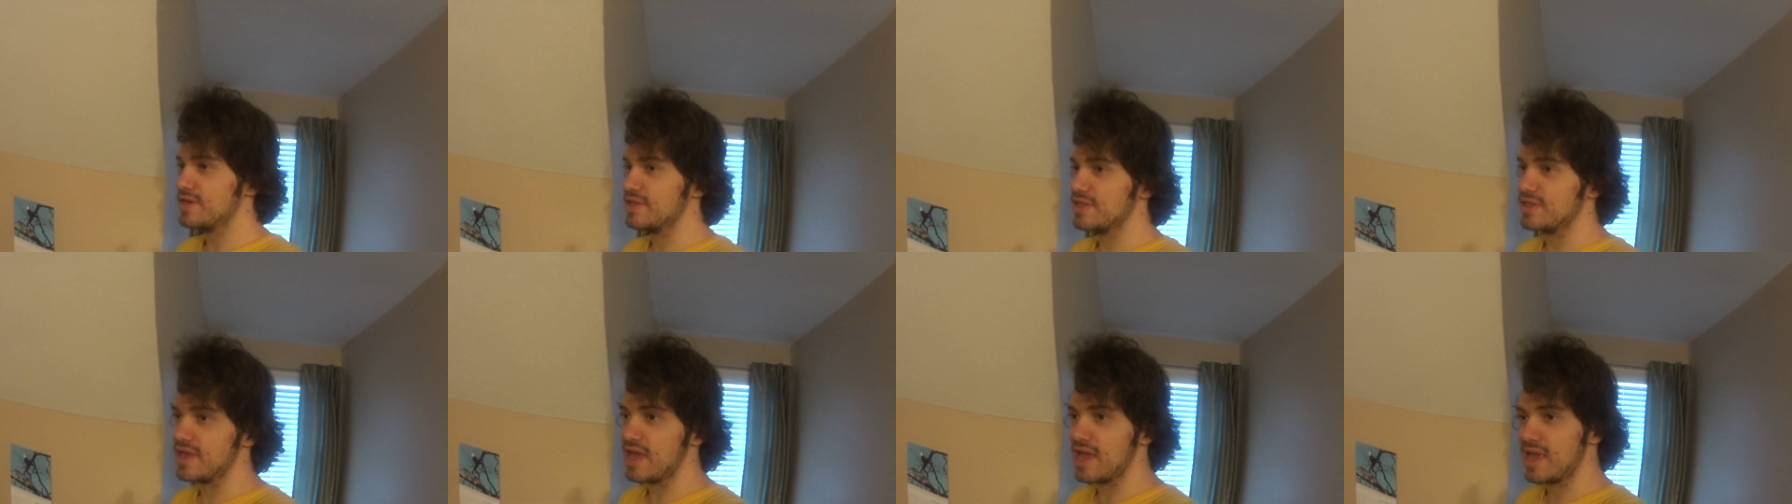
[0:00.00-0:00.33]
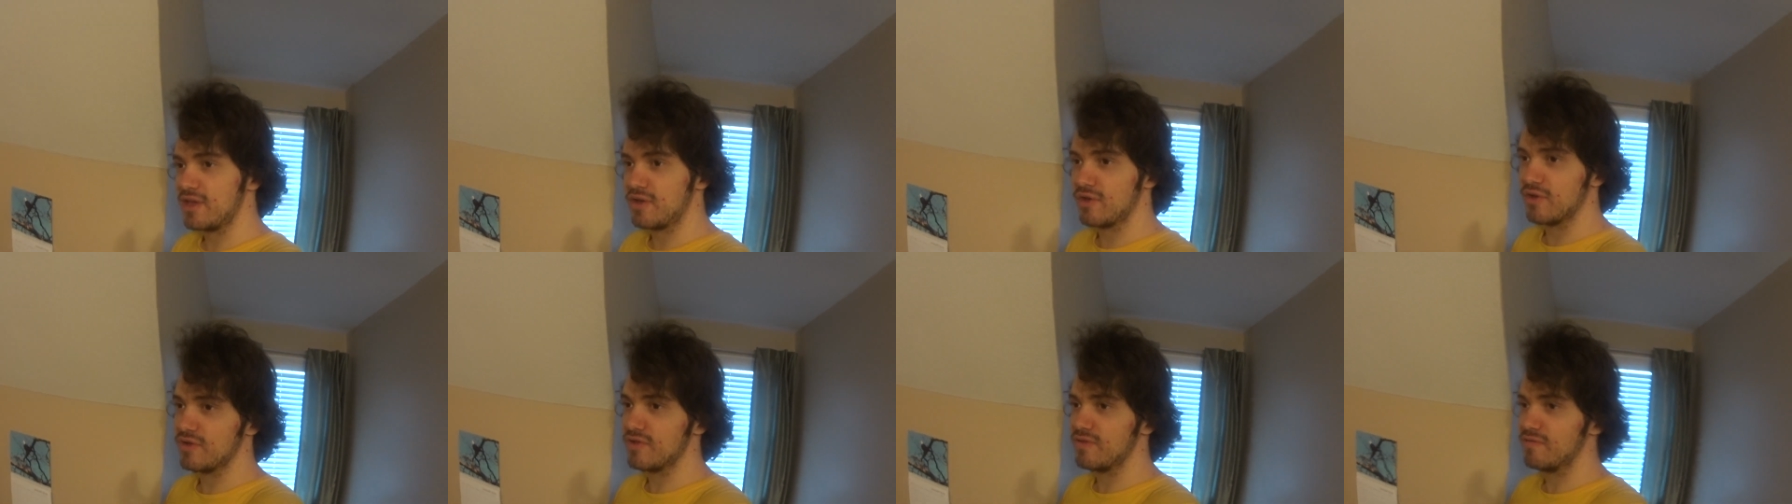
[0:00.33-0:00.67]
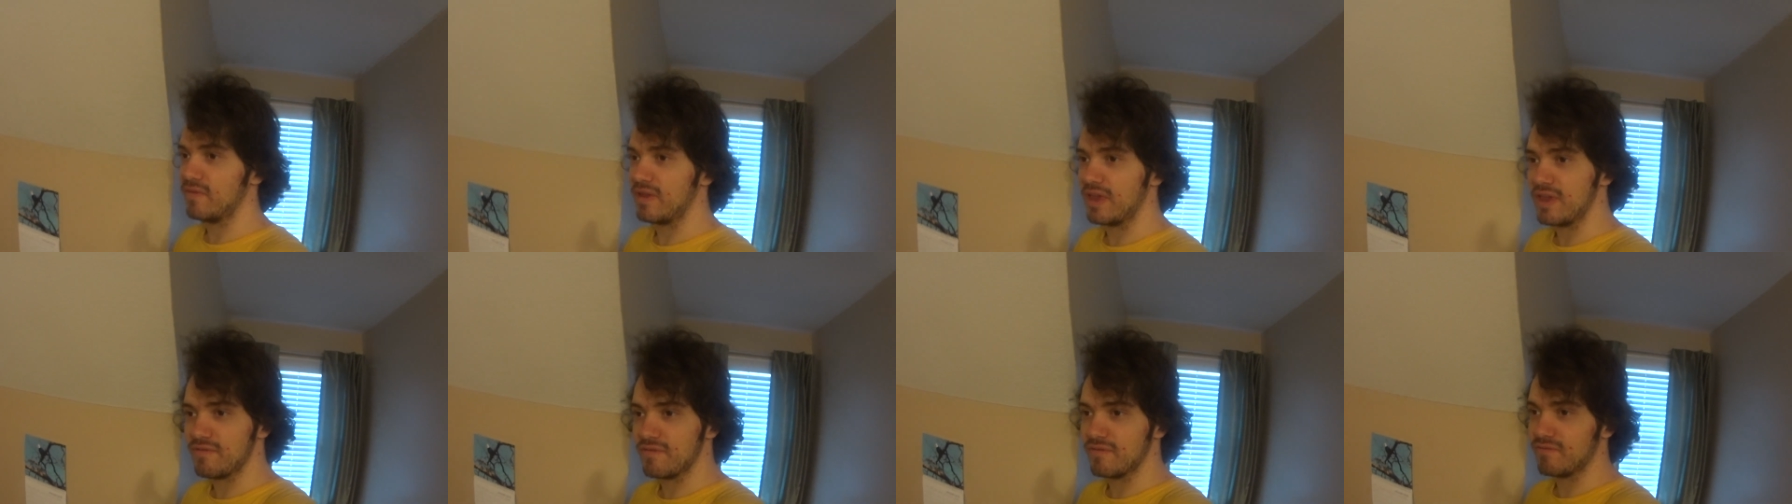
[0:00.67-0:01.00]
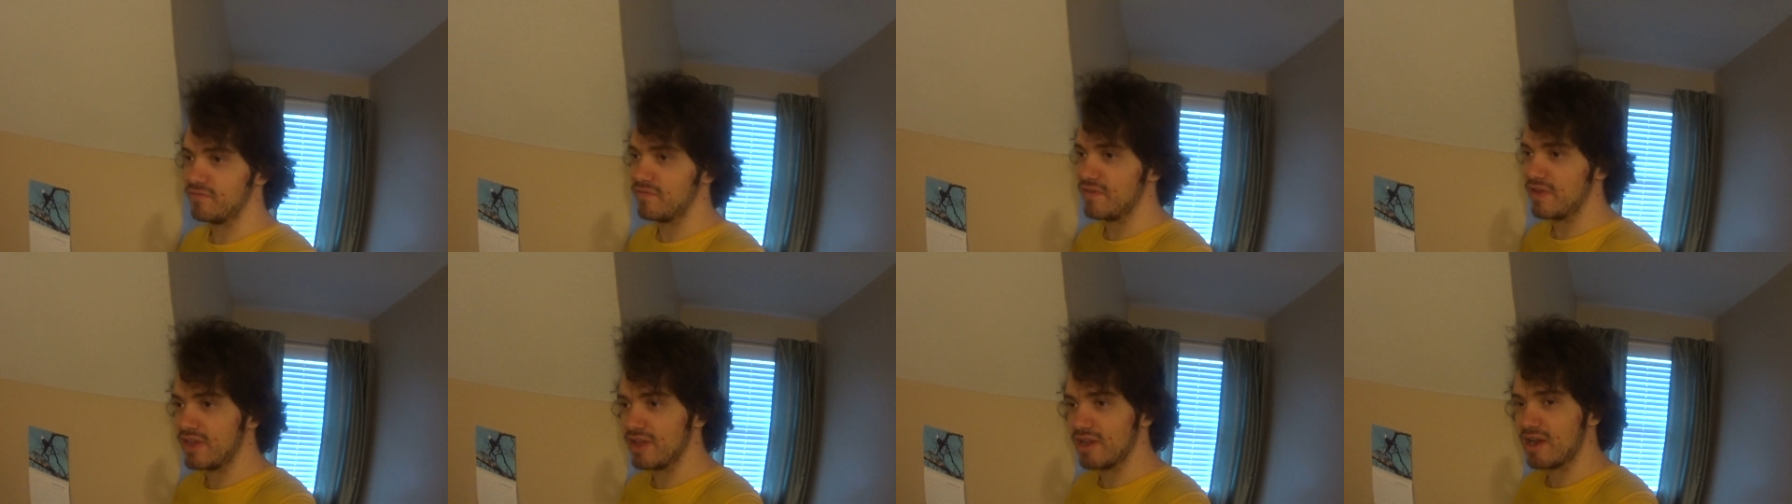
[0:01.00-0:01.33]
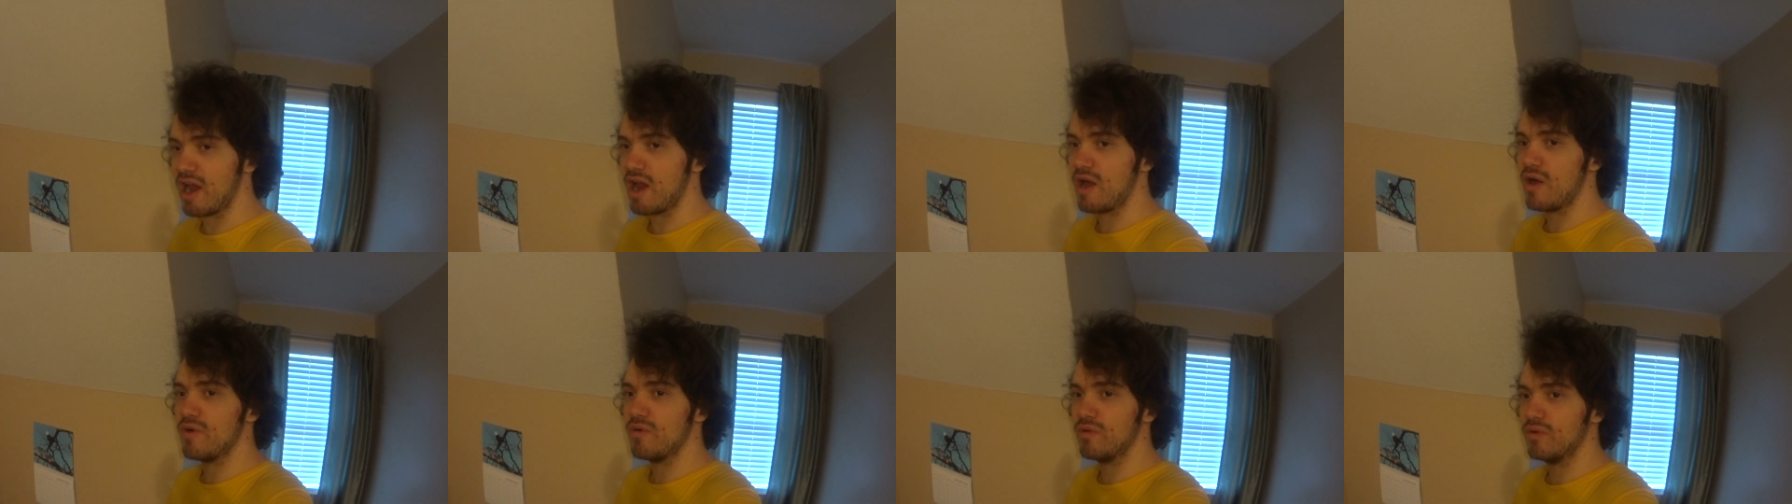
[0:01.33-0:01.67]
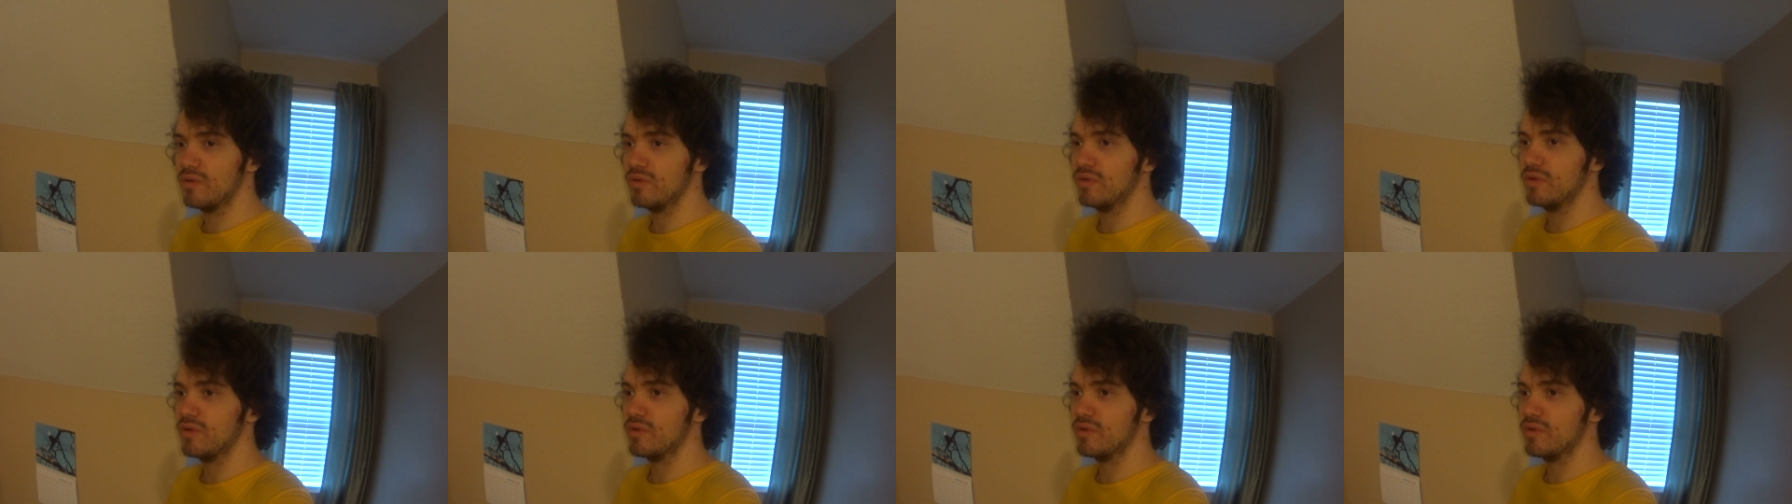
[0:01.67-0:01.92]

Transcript: They couldn't even figure out